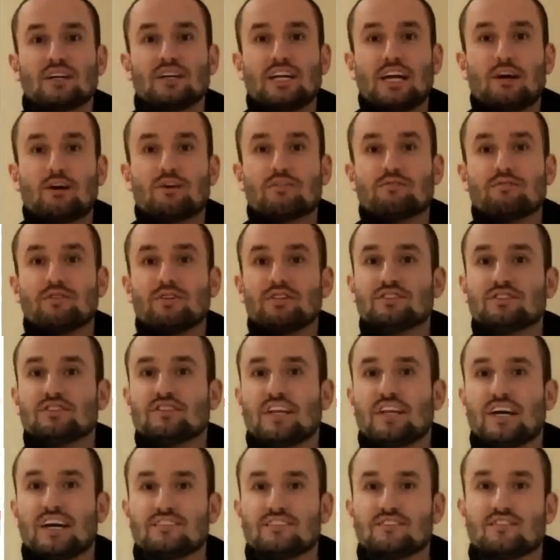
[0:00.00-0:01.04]
Now, at first
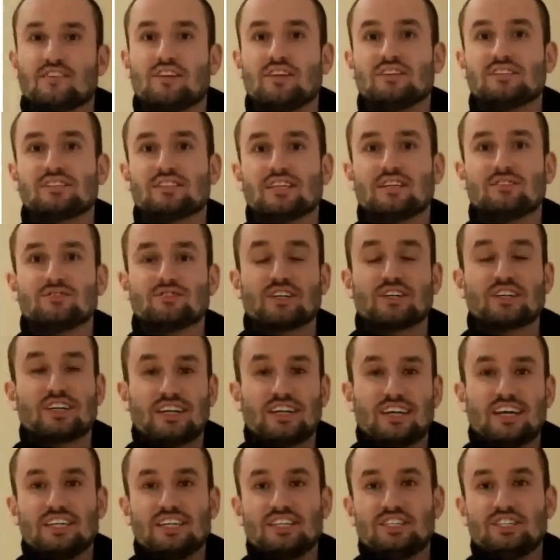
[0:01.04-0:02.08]
glance, this sounds like a
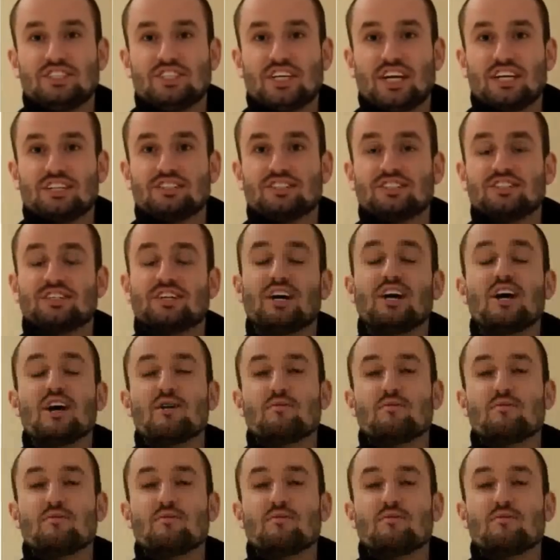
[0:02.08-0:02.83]
nice gesture,